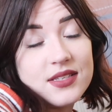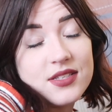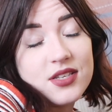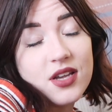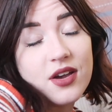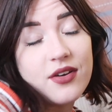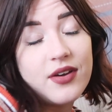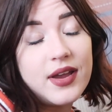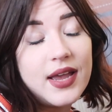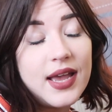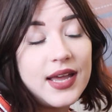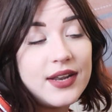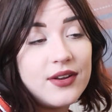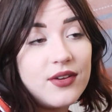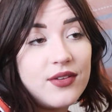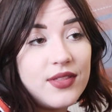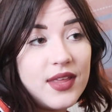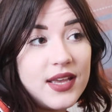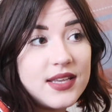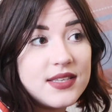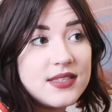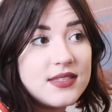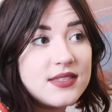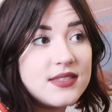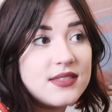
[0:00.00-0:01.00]
Sorry, I know
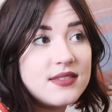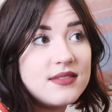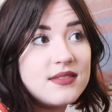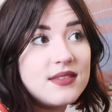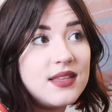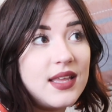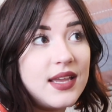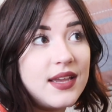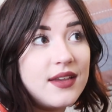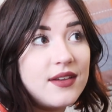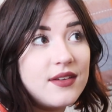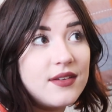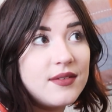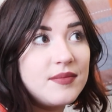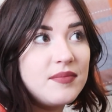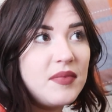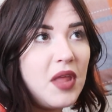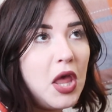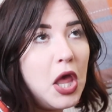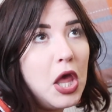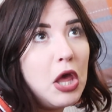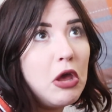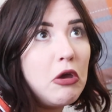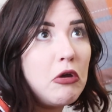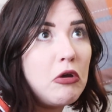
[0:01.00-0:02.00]
that's like
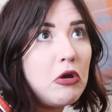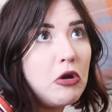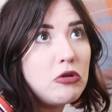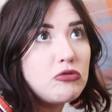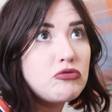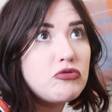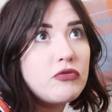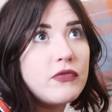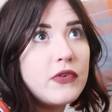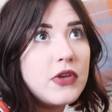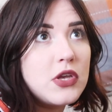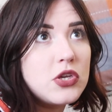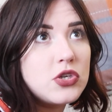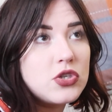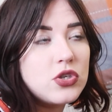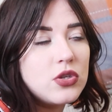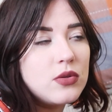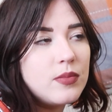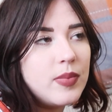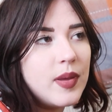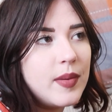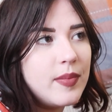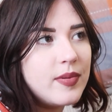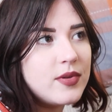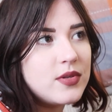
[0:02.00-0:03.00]
controversial.
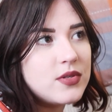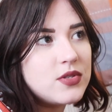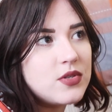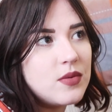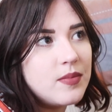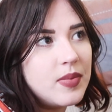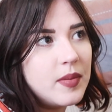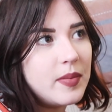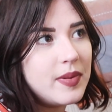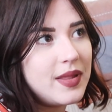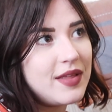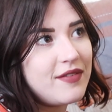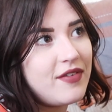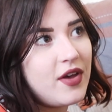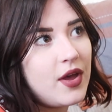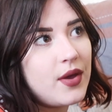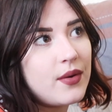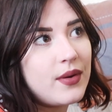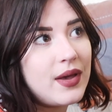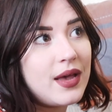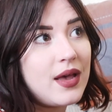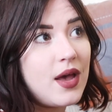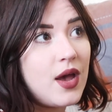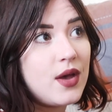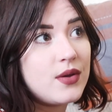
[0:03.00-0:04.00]
People, Some people have
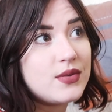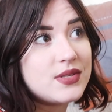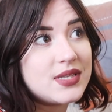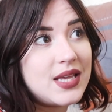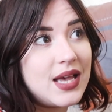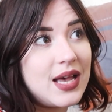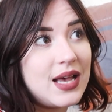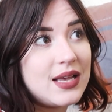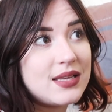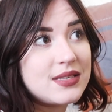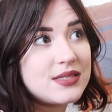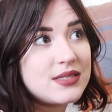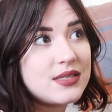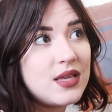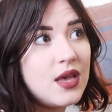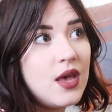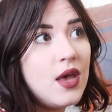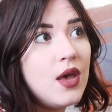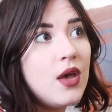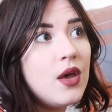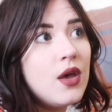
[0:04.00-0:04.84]
house cats,